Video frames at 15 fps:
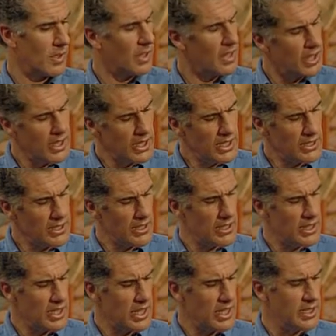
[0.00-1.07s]
Are these the
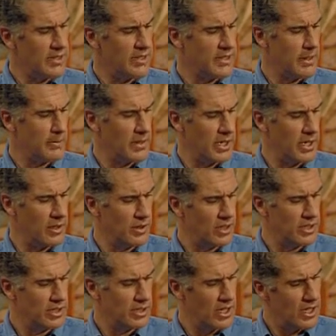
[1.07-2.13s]
deeds of somebody
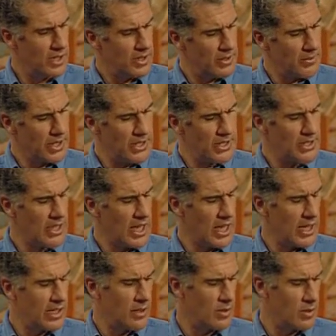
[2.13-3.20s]
who's
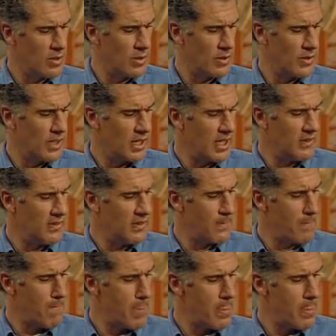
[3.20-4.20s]
insane or evil?